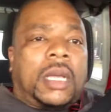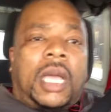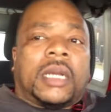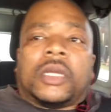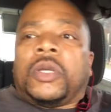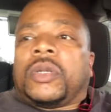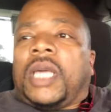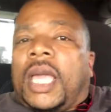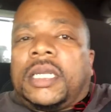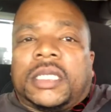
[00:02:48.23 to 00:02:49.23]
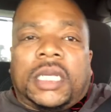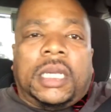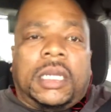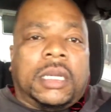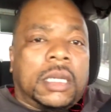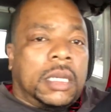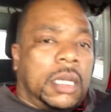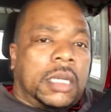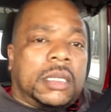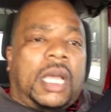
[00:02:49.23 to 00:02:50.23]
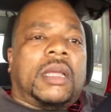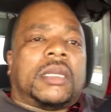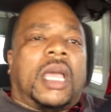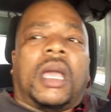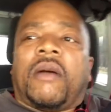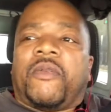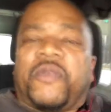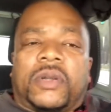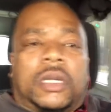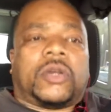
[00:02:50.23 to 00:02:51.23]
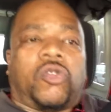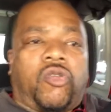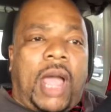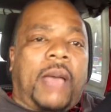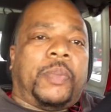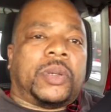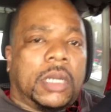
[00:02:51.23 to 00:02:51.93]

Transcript: And the U K C, They, they are full of crap.